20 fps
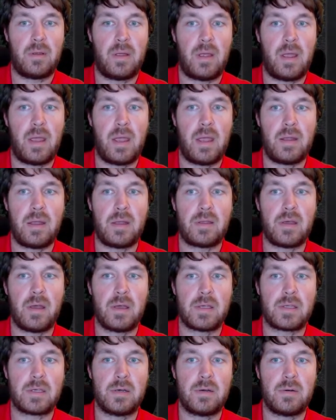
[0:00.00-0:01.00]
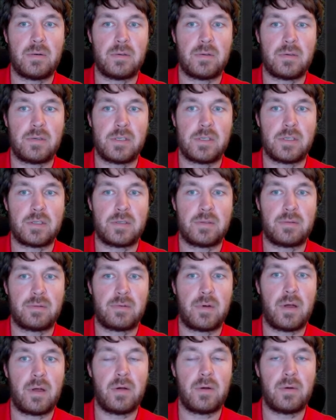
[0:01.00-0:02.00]
and that's also just
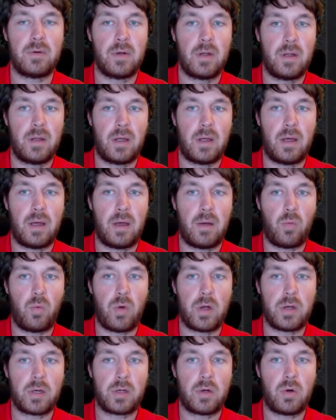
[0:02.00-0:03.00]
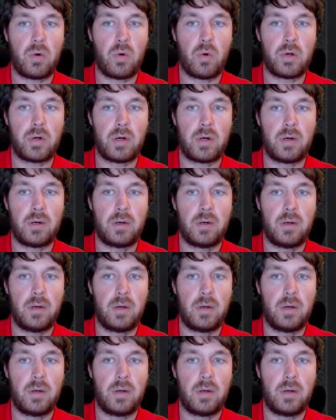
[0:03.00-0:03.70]
throw 1/4